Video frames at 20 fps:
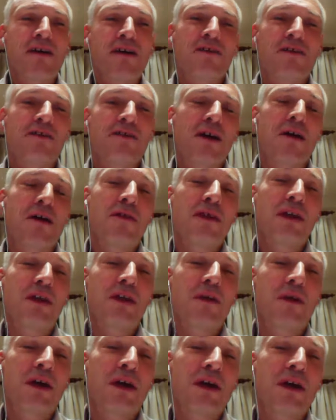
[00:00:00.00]
So I think
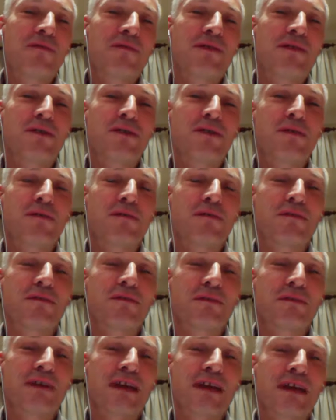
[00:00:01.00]
you have to.
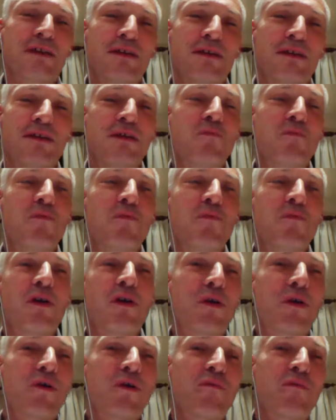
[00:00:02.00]
Yeah, there's an
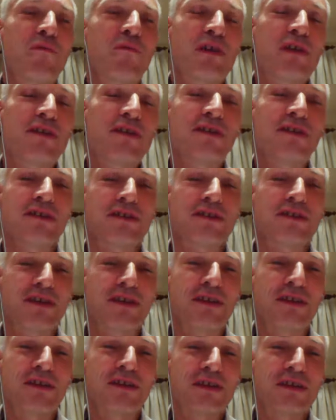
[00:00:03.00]
order of precedence.
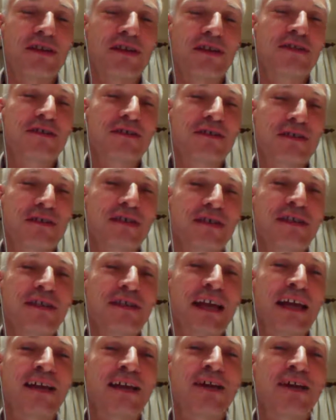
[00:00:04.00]
It's the
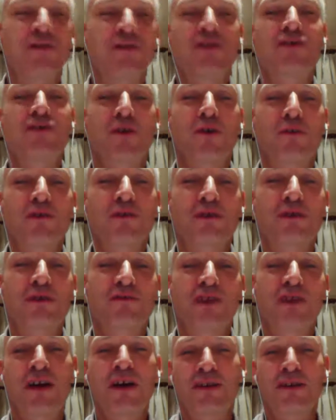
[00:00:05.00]
standing on the shoulders of
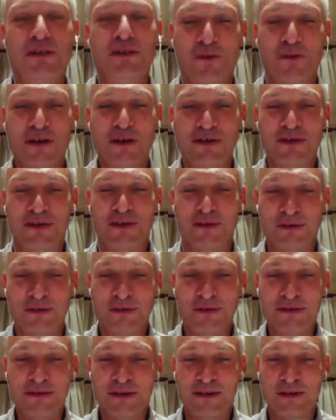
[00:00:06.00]
giants question,
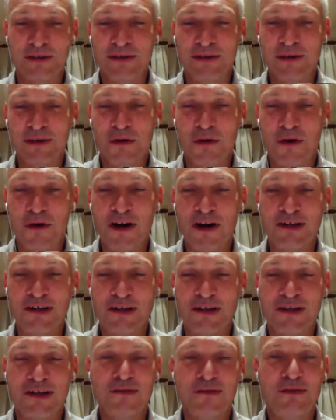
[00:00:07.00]
to quote
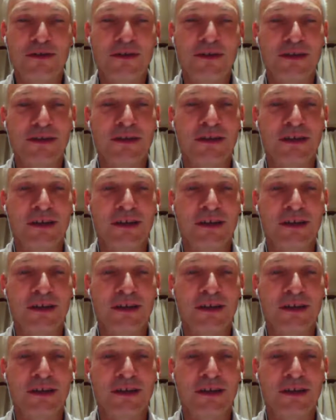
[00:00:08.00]
Isaac Newton, isn't it?